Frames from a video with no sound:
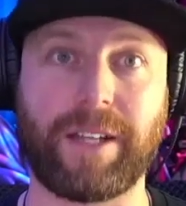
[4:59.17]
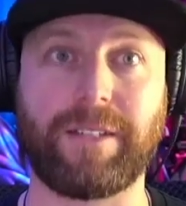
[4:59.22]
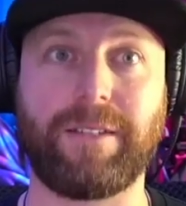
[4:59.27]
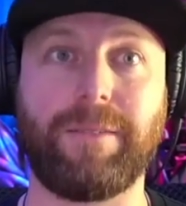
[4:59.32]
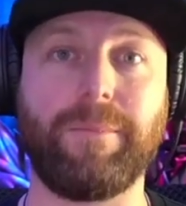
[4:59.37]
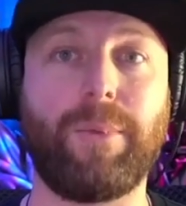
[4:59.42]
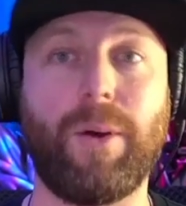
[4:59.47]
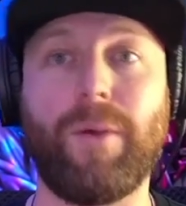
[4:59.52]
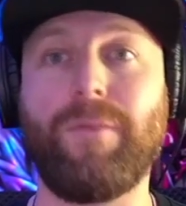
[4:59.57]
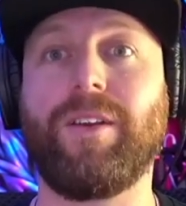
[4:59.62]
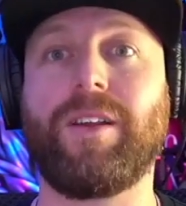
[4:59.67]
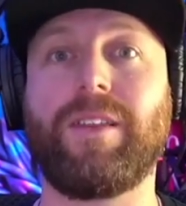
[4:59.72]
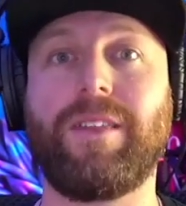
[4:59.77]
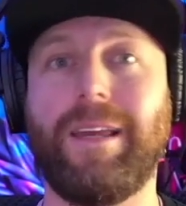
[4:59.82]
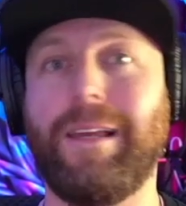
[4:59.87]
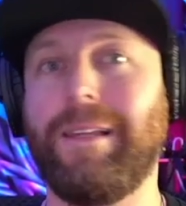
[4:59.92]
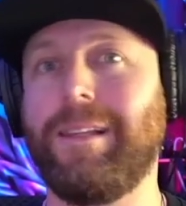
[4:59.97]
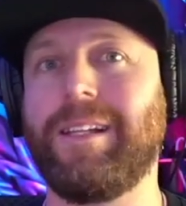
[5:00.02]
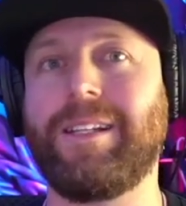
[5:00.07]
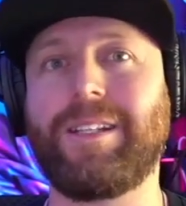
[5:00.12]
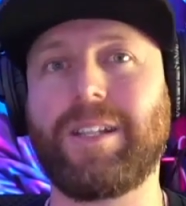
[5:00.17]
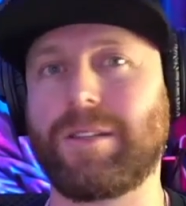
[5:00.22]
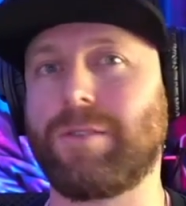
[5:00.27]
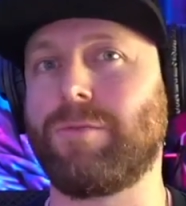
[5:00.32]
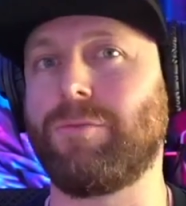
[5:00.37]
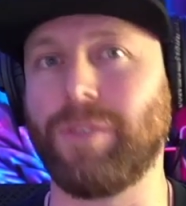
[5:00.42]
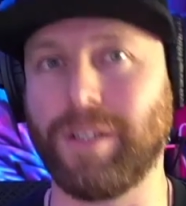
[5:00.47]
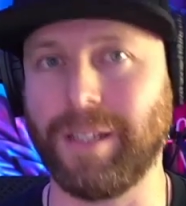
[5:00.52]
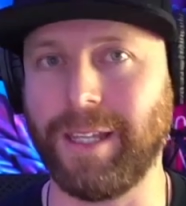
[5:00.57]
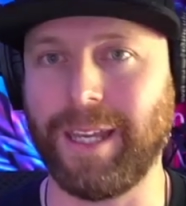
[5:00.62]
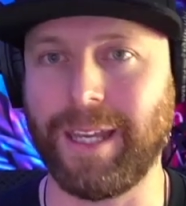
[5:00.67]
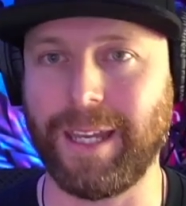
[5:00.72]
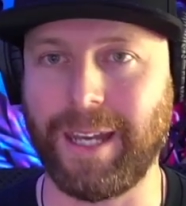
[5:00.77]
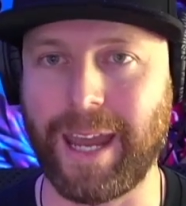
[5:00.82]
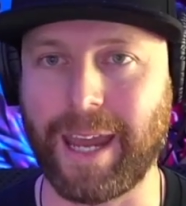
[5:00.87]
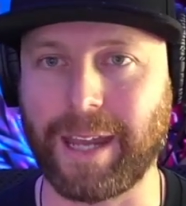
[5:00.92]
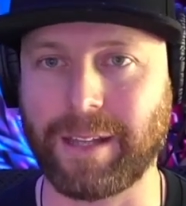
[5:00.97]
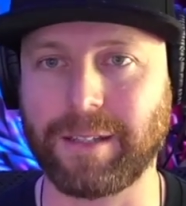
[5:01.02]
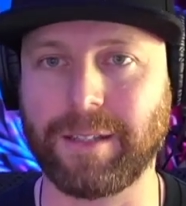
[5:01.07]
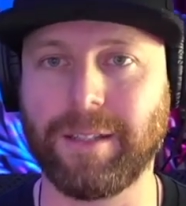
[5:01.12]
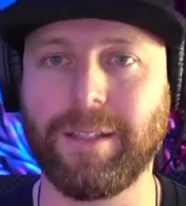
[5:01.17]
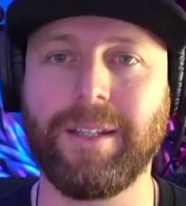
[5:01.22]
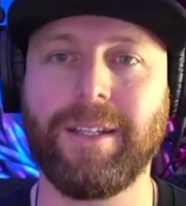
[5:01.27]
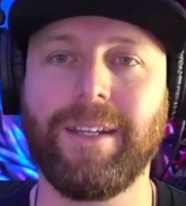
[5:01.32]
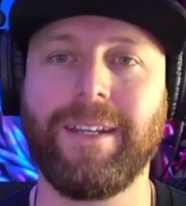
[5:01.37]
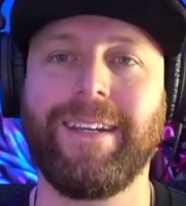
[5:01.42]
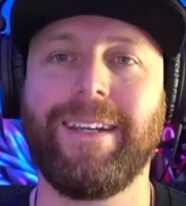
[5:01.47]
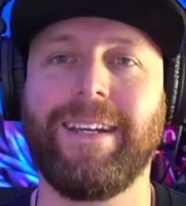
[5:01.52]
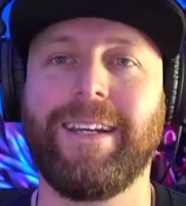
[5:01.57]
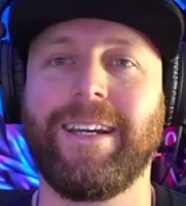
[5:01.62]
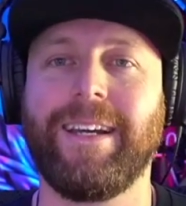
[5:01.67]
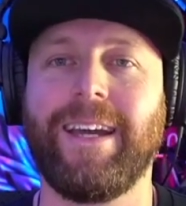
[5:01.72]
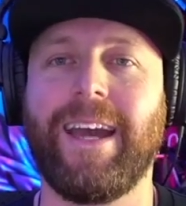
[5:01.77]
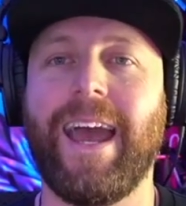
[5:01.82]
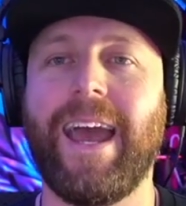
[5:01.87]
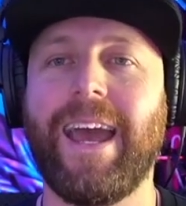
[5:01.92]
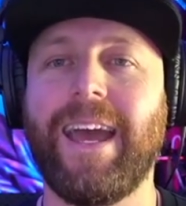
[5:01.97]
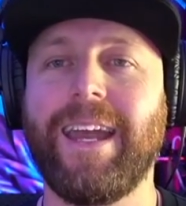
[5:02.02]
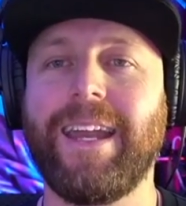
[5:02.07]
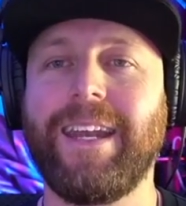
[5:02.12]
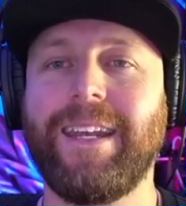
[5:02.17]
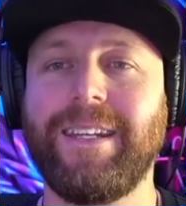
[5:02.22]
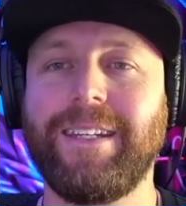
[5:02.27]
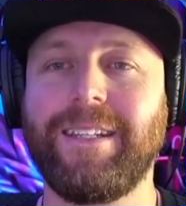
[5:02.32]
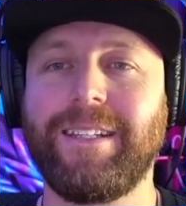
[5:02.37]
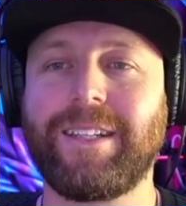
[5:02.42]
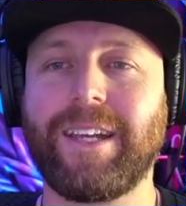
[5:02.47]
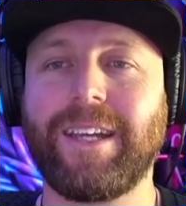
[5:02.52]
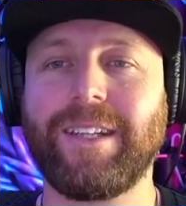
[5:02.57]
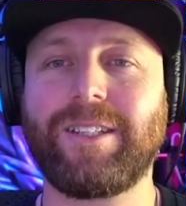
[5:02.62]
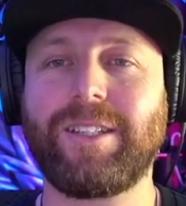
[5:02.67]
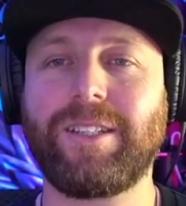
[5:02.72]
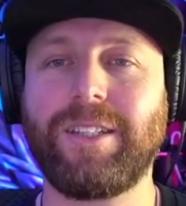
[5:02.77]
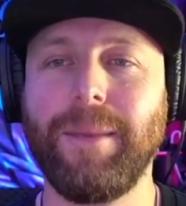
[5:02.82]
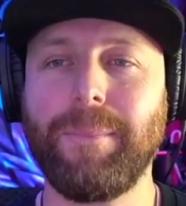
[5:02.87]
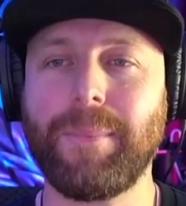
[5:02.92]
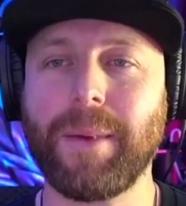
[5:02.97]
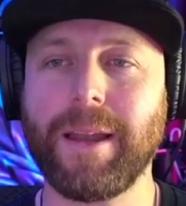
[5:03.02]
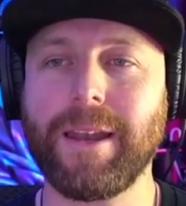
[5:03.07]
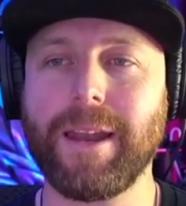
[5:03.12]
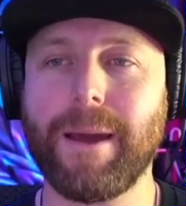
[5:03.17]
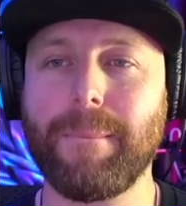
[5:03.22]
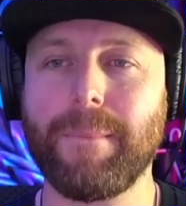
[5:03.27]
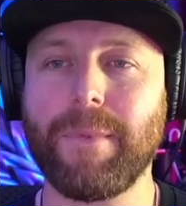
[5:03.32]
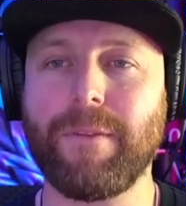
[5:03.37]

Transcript: perfect thing that doesn't really connect. And tip number